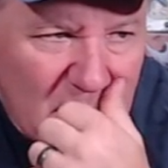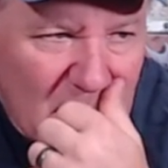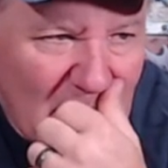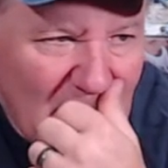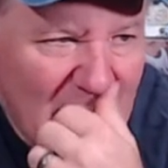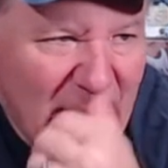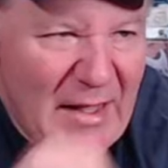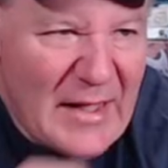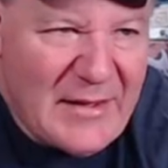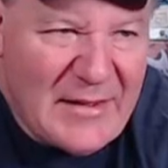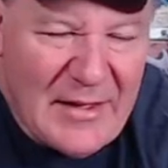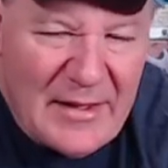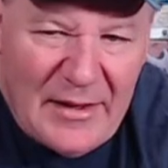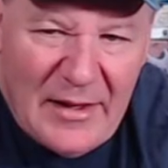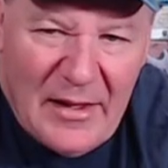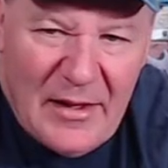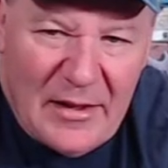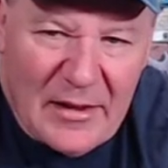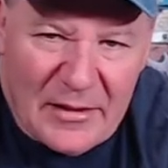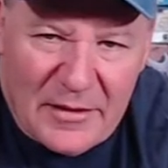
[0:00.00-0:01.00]
and that's the
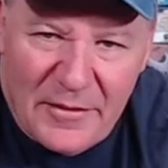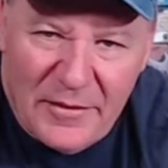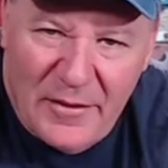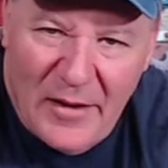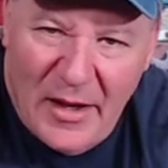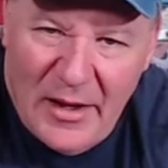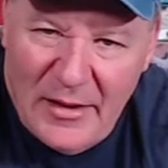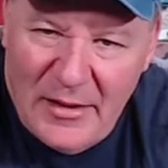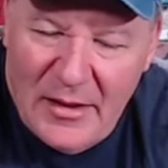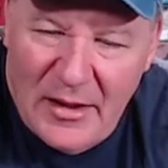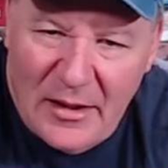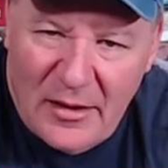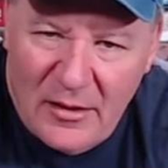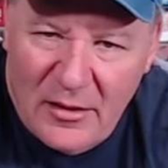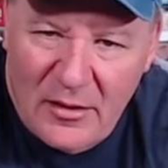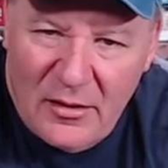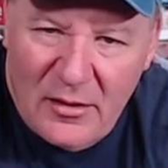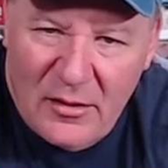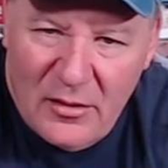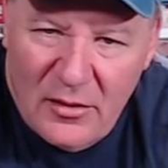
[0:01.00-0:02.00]
thing is finding
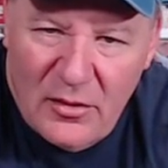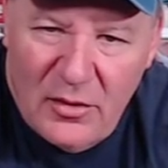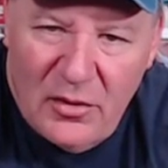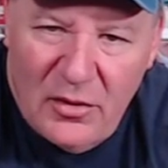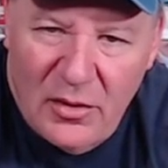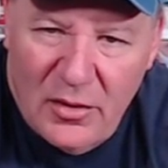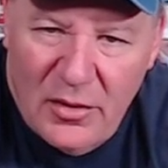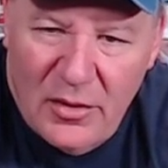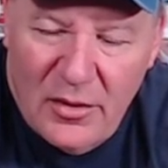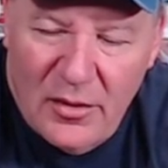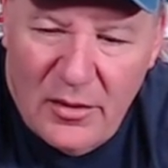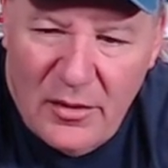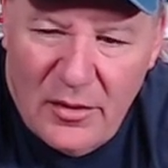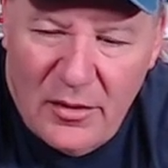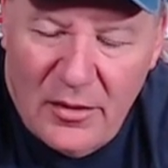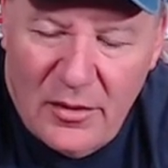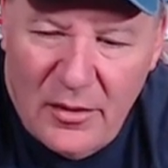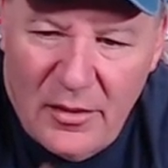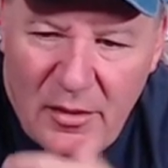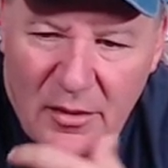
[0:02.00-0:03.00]

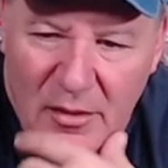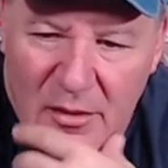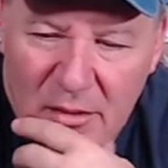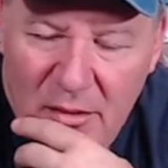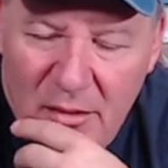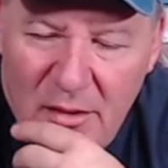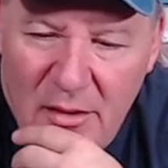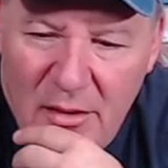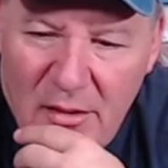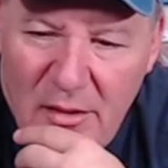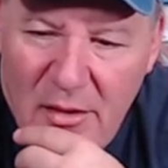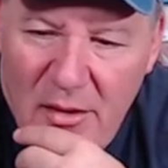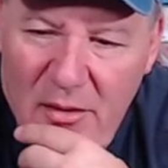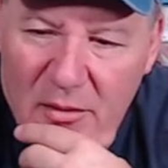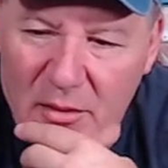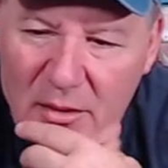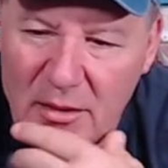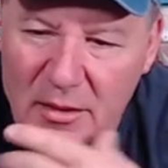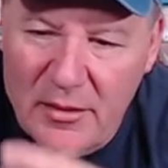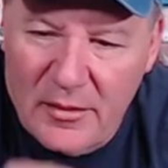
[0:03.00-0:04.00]
good uh, you know
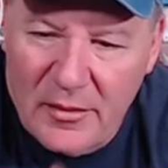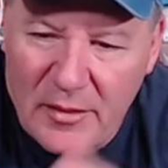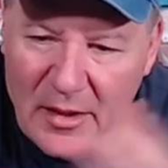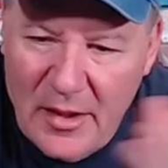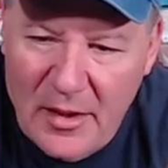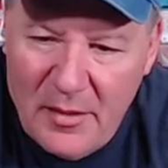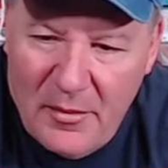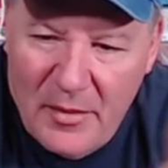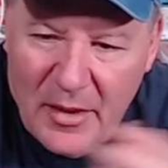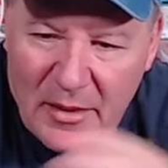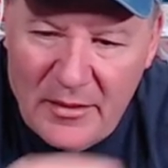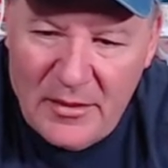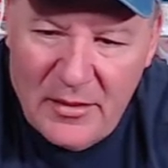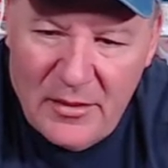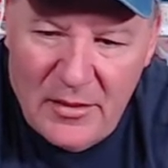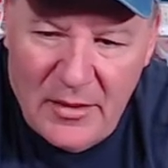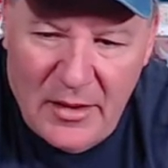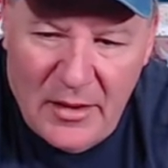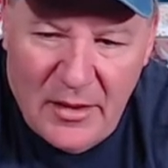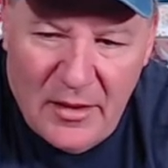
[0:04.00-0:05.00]
uh, getting back to
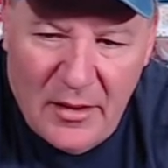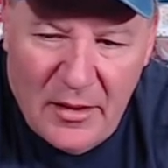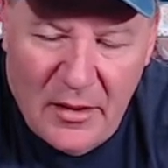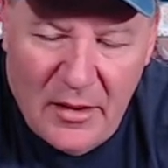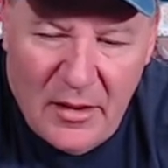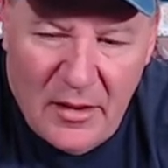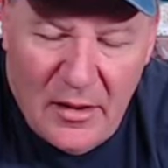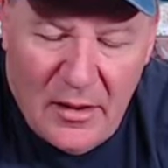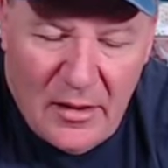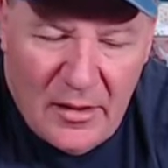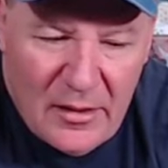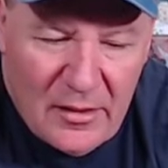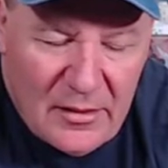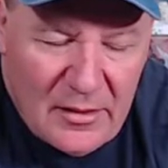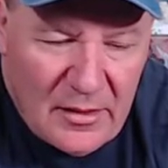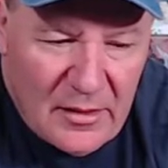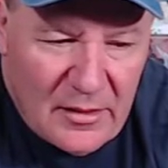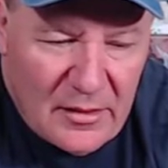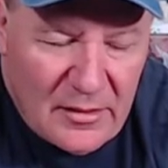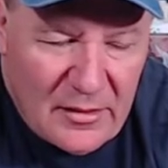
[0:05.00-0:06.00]
the
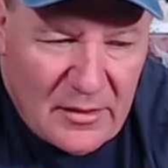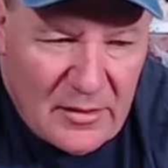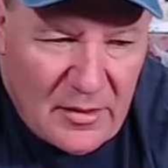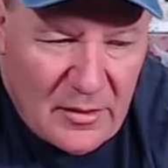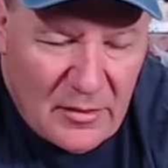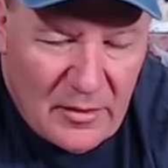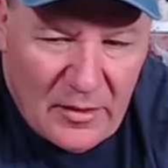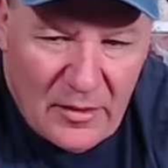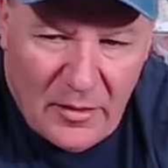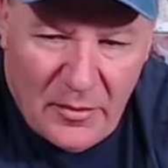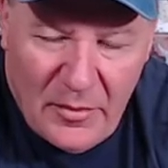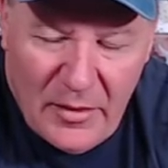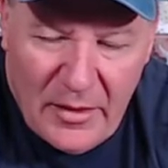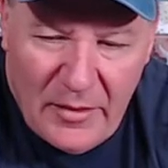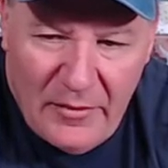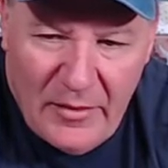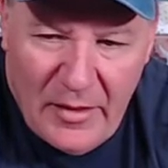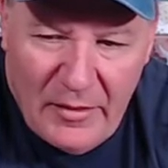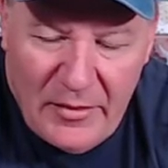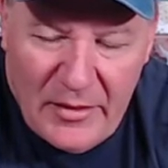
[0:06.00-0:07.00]
to a little bit
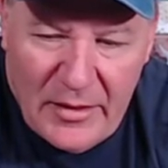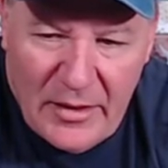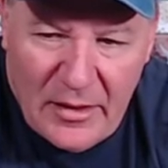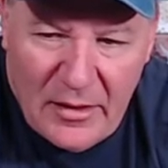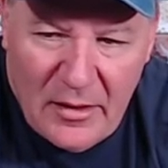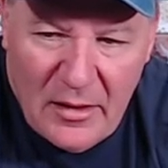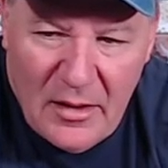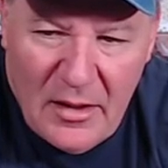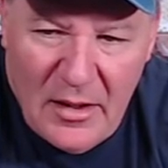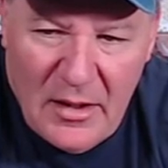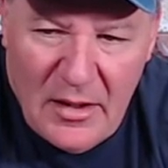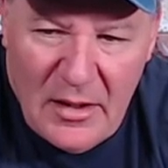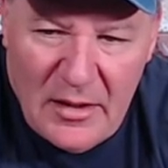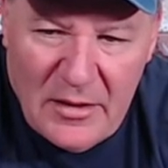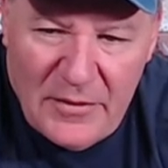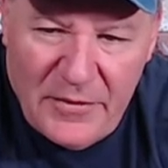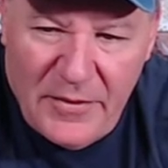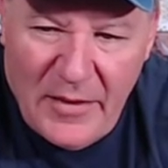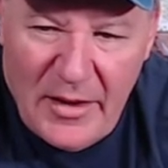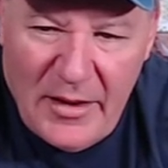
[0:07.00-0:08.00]
of everything it's
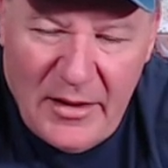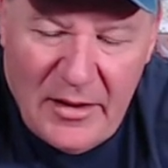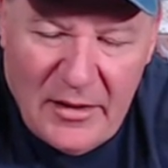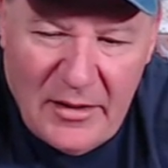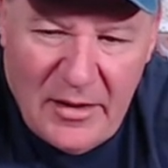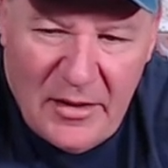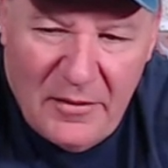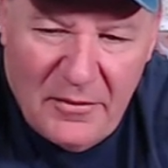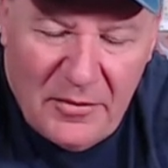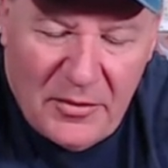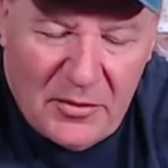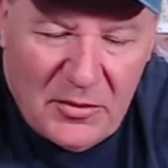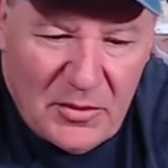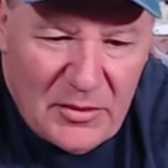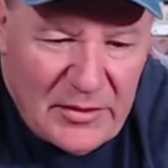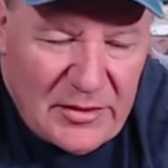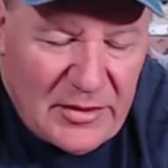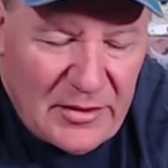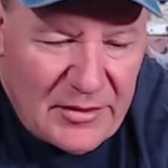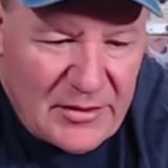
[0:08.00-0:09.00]
finding the
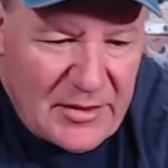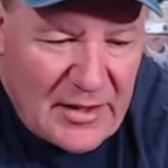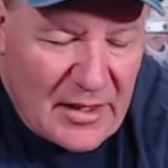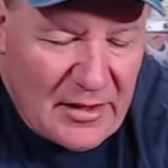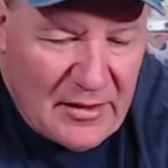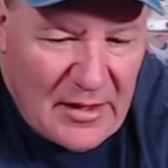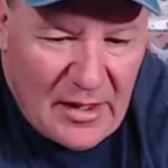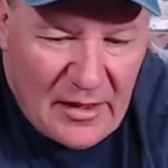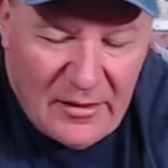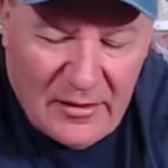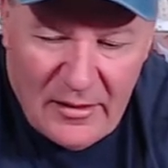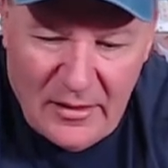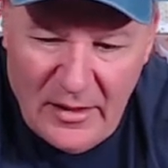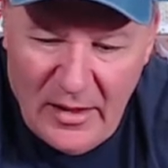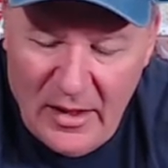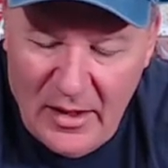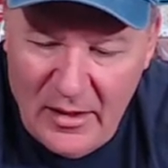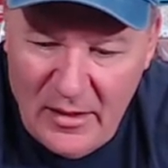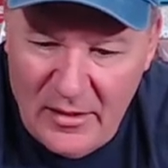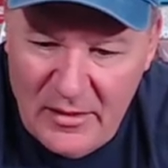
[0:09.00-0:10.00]
influencers that that
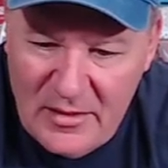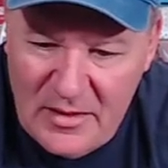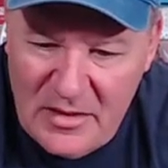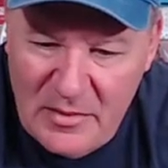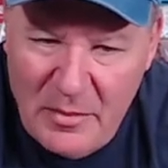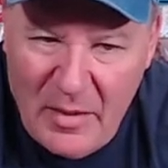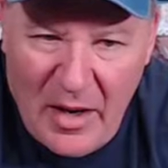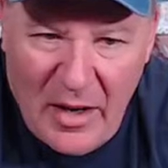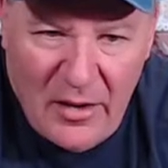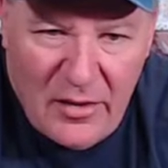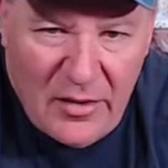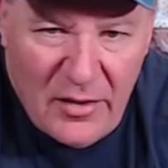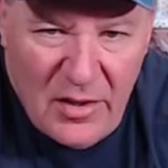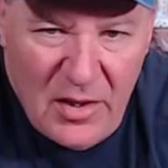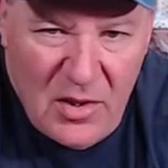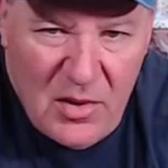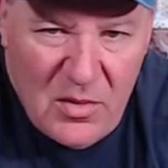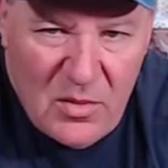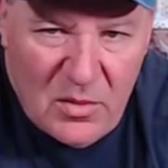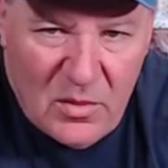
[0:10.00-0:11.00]
that inspire
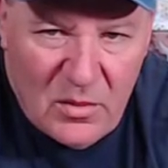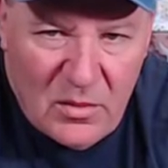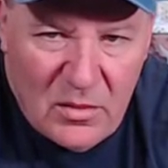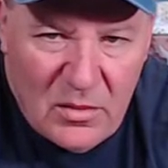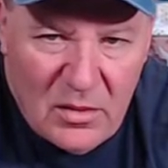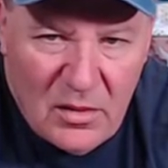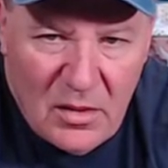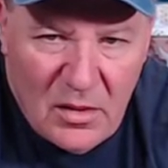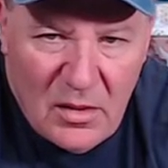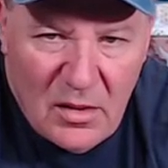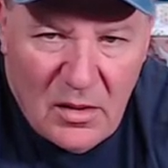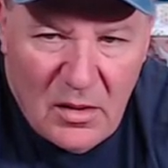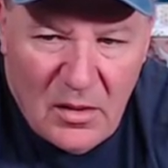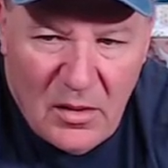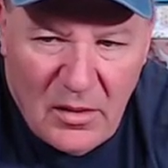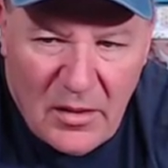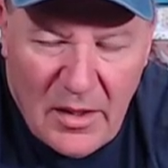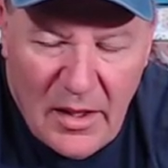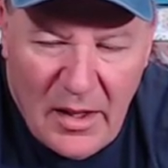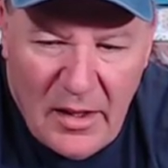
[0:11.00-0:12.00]
you
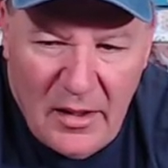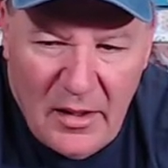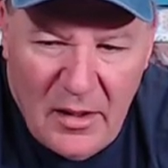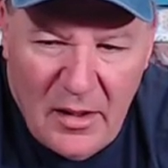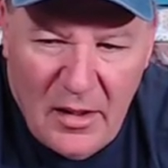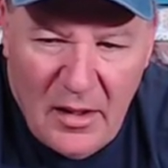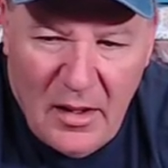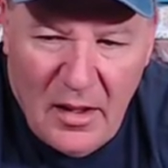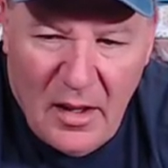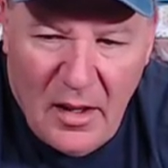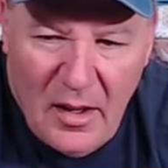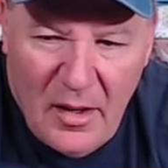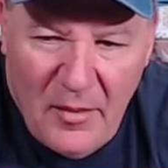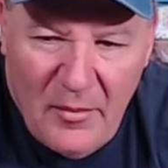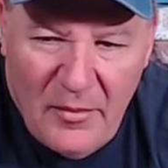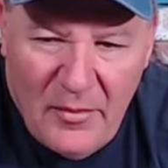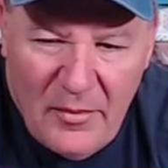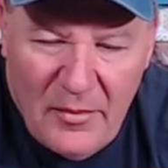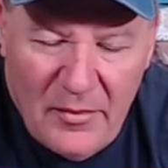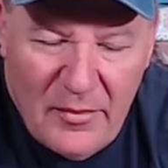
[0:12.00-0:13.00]
okay
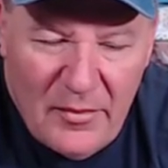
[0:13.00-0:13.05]
um